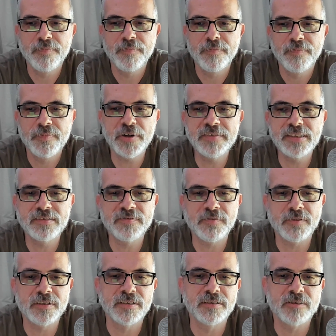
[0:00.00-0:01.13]
The previous
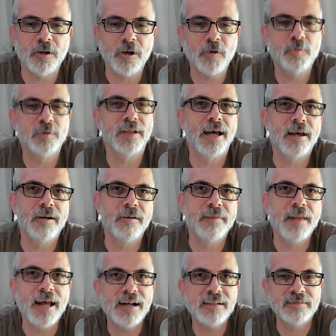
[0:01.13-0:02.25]
versions all relied on
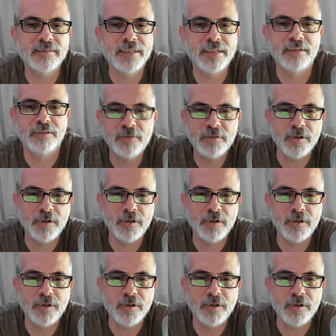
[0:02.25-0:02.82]
the excellent